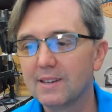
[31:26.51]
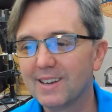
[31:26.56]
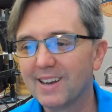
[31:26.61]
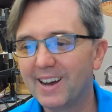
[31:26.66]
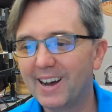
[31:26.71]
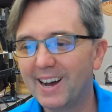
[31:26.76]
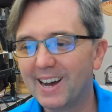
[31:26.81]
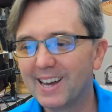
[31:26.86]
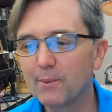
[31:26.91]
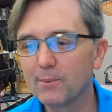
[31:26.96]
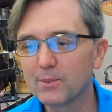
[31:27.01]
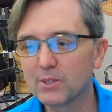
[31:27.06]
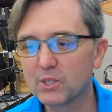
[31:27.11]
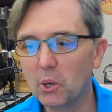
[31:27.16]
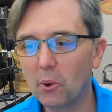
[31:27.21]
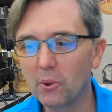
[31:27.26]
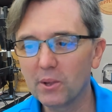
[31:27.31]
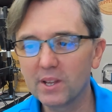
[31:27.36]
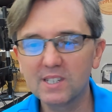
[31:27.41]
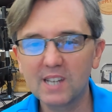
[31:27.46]
Uh, and that was the
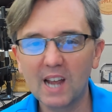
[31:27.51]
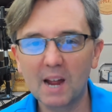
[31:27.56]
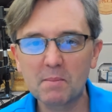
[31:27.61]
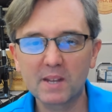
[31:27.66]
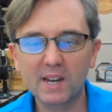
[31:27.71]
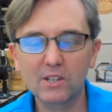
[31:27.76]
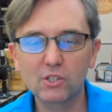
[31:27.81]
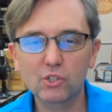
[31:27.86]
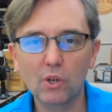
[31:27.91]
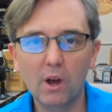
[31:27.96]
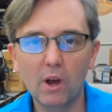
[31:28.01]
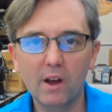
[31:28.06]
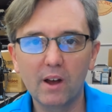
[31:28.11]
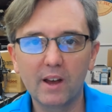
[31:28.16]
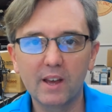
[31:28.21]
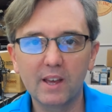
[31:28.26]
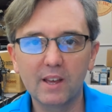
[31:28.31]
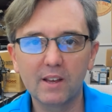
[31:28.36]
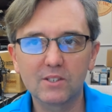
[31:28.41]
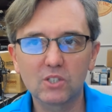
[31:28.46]
only time that I saw
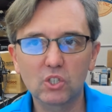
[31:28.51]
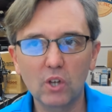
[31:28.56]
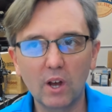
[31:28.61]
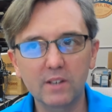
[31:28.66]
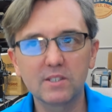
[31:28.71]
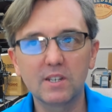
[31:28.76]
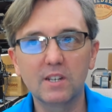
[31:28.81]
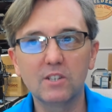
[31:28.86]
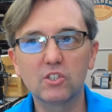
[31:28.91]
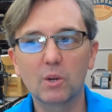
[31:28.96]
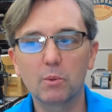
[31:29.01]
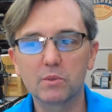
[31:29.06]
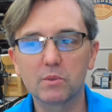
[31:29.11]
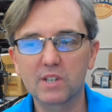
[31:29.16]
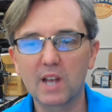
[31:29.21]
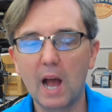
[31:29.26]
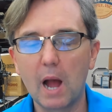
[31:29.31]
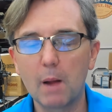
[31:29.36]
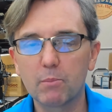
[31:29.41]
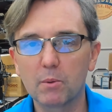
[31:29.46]
a Soss hinge that was
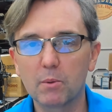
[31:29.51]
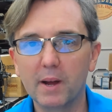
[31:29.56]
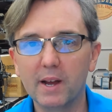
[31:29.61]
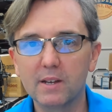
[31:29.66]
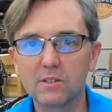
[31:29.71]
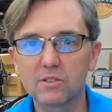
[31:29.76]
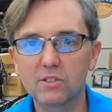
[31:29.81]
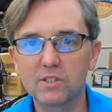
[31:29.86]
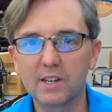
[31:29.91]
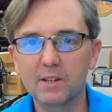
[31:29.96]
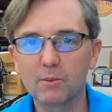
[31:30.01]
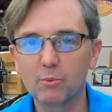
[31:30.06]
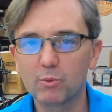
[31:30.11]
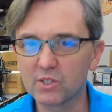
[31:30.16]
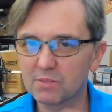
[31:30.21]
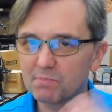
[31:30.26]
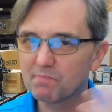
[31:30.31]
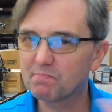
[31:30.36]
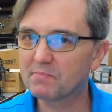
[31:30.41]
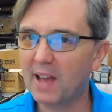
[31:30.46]
compromised, and it
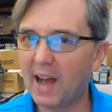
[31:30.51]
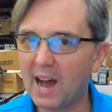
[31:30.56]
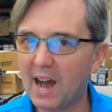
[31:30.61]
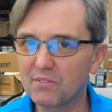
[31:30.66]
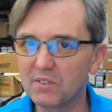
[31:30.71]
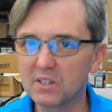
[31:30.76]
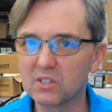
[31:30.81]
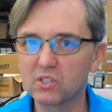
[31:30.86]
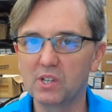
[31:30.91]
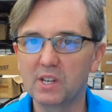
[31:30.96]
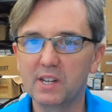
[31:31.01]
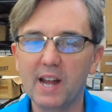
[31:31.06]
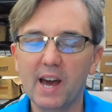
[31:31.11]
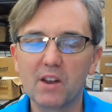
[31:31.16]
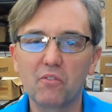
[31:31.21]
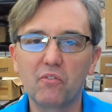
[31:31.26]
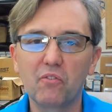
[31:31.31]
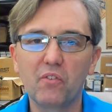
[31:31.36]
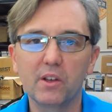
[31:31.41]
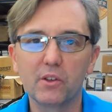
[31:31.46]
was obviously not
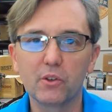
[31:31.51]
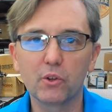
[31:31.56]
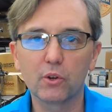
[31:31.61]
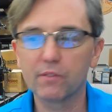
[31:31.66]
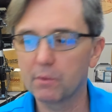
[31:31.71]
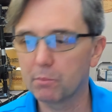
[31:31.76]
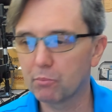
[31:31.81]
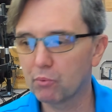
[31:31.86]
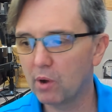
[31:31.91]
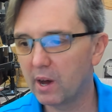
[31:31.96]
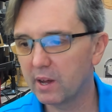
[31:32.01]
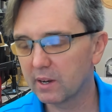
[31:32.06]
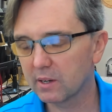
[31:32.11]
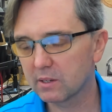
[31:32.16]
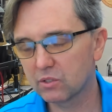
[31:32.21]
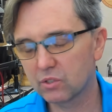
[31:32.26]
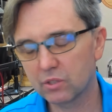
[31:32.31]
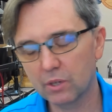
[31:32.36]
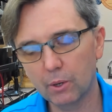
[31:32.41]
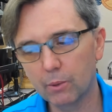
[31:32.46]
a failure of the
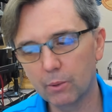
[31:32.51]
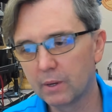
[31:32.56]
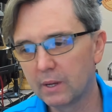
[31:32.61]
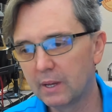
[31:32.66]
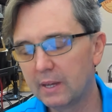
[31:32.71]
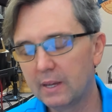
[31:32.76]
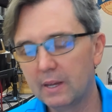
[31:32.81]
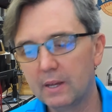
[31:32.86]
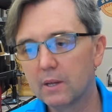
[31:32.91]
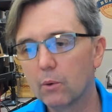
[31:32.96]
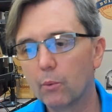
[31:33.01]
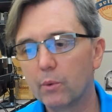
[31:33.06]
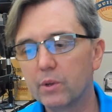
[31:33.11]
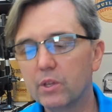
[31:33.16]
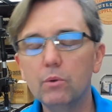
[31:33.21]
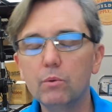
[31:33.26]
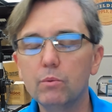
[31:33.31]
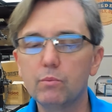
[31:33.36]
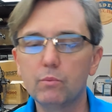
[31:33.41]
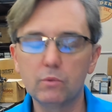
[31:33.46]
product. So when
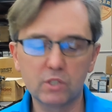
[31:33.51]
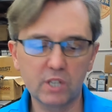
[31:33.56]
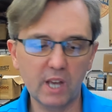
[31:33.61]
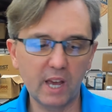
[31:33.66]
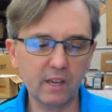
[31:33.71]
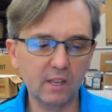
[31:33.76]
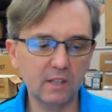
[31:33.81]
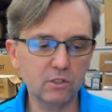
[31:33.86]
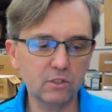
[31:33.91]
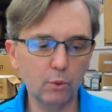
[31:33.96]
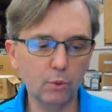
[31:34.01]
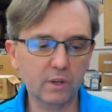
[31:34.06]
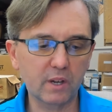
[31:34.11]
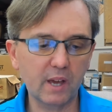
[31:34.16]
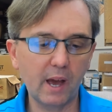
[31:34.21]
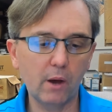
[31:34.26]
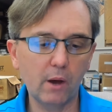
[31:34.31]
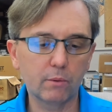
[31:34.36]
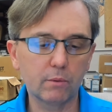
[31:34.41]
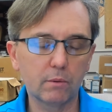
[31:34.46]
you take into
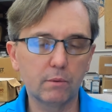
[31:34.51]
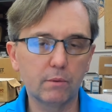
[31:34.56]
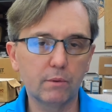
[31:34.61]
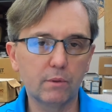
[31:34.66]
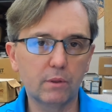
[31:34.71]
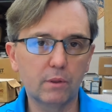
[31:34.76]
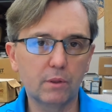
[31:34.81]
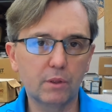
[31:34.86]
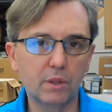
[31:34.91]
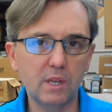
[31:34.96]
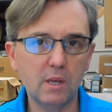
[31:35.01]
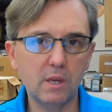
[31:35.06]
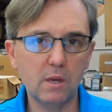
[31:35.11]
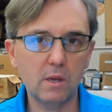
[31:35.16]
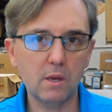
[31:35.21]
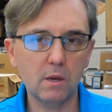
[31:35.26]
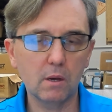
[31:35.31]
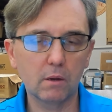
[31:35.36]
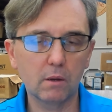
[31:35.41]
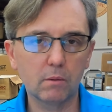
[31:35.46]
account
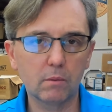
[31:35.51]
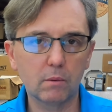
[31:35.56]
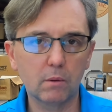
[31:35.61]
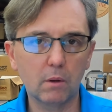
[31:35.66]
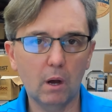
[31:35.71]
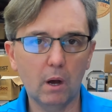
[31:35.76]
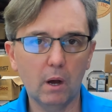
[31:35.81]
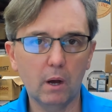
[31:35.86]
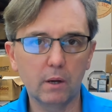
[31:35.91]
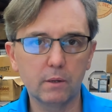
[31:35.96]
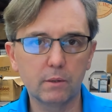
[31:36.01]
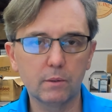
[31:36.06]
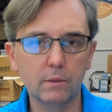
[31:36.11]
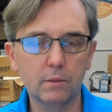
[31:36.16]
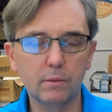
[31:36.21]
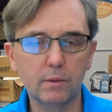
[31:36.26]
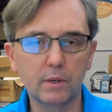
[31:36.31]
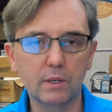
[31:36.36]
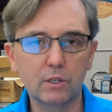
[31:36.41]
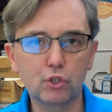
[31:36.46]
the uh,
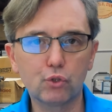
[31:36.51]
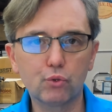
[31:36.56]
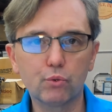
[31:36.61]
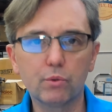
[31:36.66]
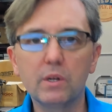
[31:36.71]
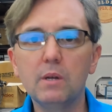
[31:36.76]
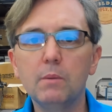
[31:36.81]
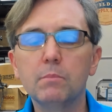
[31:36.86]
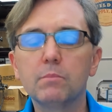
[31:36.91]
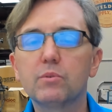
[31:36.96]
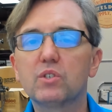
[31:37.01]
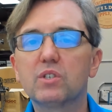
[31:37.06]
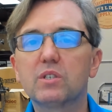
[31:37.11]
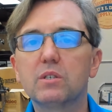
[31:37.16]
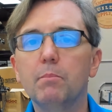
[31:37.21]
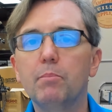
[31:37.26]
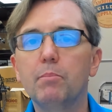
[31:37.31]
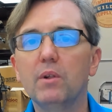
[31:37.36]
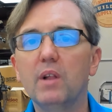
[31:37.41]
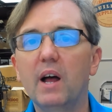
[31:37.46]
extreme
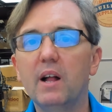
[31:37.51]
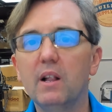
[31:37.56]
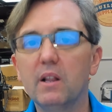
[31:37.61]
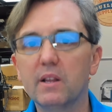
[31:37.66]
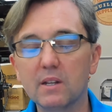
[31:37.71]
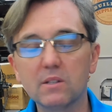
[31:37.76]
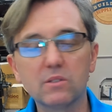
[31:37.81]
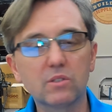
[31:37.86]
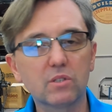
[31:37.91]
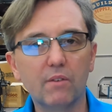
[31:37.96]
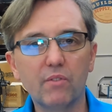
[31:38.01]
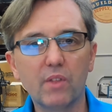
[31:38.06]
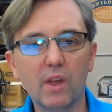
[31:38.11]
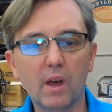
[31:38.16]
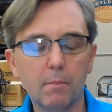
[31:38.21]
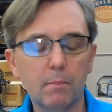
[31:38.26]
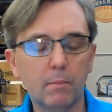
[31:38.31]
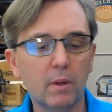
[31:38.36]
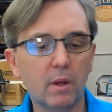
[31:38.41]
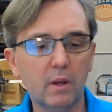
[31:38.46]
simple elegance of
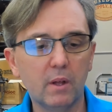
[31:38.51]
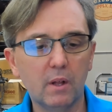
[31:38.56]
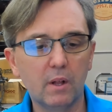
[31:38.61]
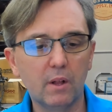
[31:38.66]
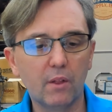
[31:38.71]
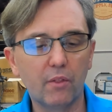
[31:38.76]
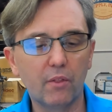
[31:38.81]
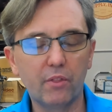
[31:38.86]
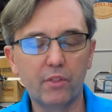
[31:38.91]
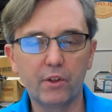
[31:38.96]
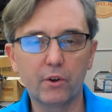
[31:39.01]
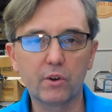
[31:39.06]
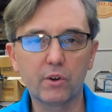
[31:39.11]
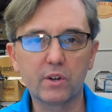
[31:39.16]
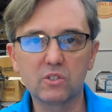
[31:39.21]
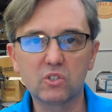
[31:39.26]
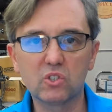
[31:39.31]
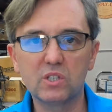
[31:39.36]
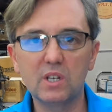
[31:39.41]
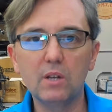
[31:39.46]
them, their
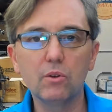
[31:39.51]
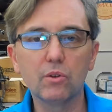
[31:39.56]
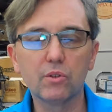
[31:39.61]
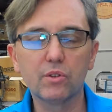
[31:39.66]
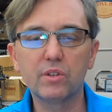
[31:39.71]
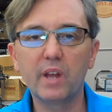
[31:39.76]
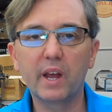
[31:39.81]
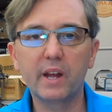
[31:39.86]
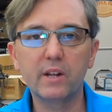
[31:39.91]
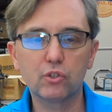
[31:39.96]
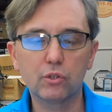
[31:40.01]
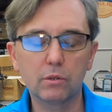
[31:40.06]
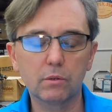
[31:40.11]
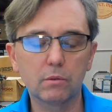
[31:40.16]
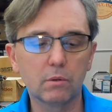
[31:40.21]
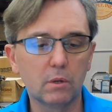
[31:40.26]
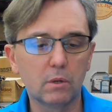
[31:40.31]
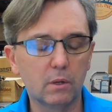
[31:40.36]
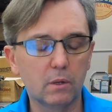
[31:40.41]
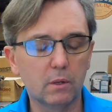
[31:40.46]
concealed nature,
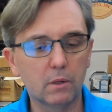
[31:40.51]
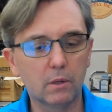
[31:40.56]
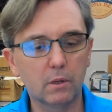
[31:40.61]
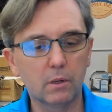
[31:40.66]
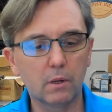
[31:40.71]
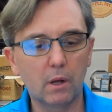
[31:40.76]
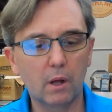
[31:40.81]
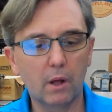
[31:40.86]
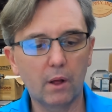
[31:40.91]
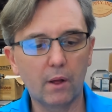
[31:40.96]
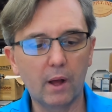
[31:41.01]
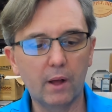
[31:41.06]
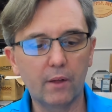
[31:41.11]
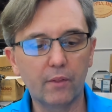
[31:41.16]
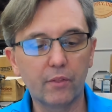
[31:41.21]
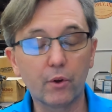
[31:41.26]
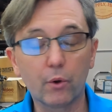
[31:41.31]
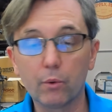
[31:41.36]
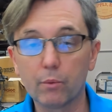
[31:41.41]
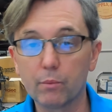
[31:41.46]
uh,
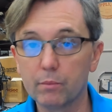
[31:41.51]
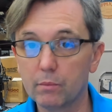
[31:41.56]
they're